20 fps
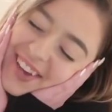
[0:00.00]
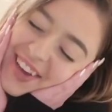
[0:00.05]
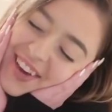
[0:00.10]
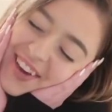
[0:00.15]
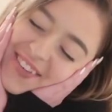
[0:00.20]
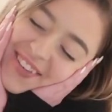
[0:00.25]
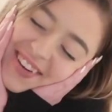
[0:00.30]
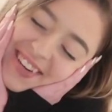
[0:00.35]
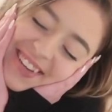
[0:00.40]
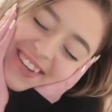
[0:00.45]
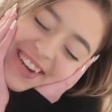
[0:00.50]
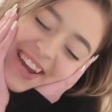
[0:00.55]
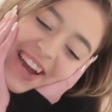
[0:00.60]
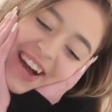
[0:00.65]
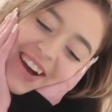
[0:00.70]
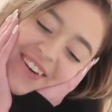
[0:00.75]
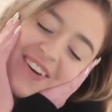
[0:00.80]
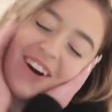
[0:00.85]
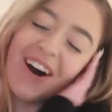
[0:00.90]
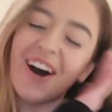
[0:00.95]
who is
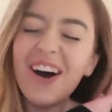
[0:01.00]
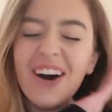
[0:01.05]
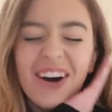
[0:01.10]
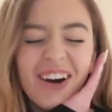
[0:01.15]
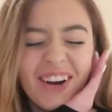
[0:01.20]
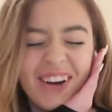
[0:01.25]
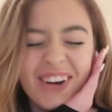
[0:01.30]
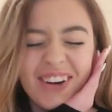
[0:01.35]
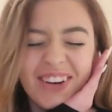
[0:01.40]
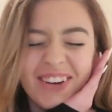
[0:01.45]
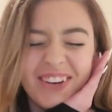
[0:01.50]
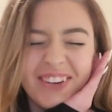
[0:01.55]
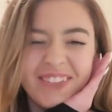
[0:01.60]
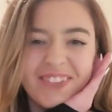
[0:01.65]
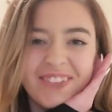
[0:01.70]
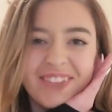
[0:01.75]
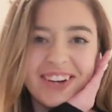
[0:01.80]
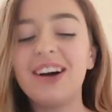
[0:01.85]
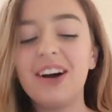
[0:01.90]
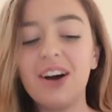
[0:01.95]
now
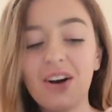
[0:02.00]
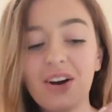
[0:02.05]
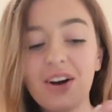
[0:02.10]
home?